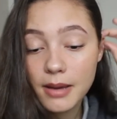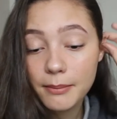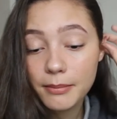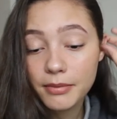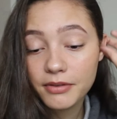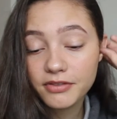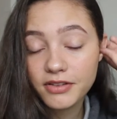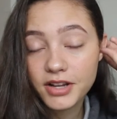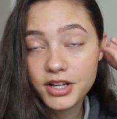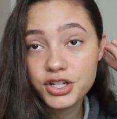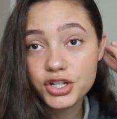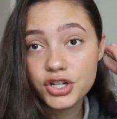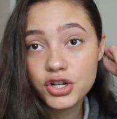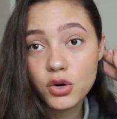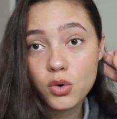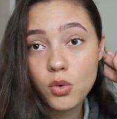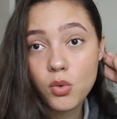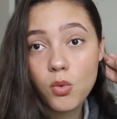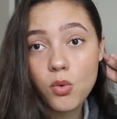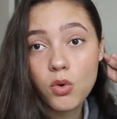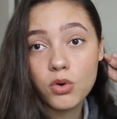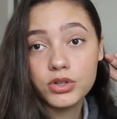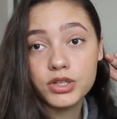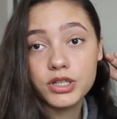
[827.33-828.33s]

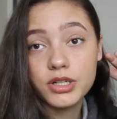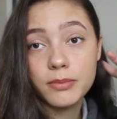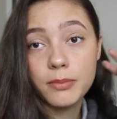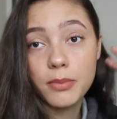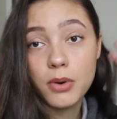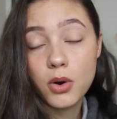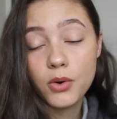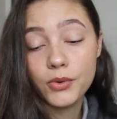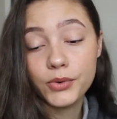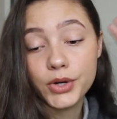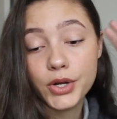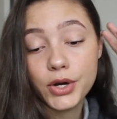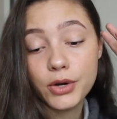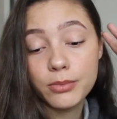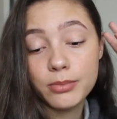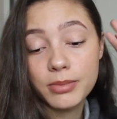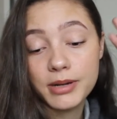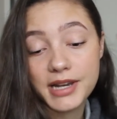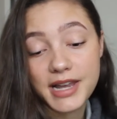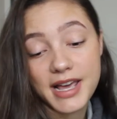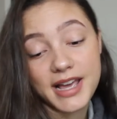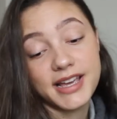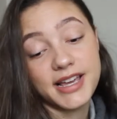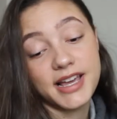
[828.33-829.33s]
Professional water polo
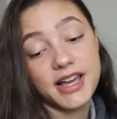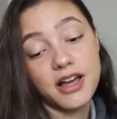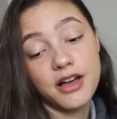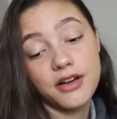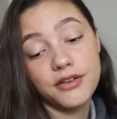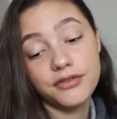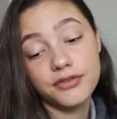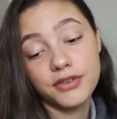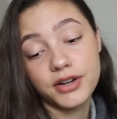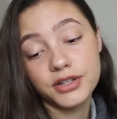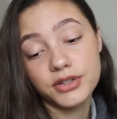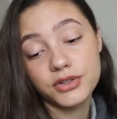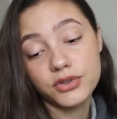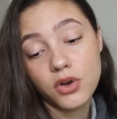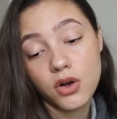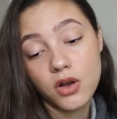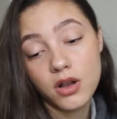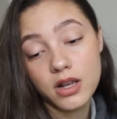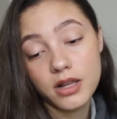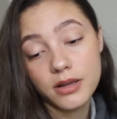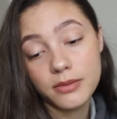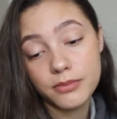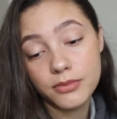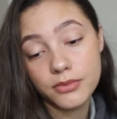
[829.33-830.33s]
player. Friends
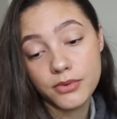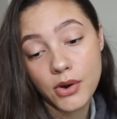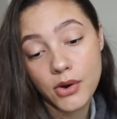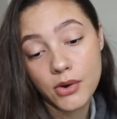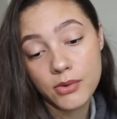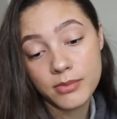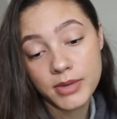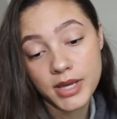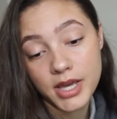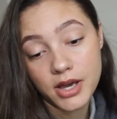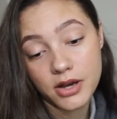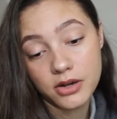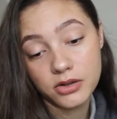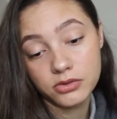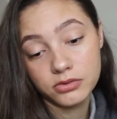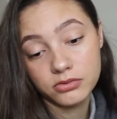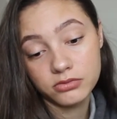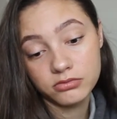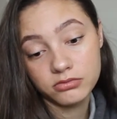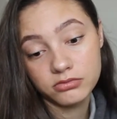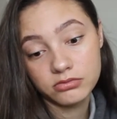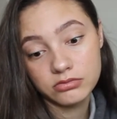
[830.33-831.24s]
call him Romeo.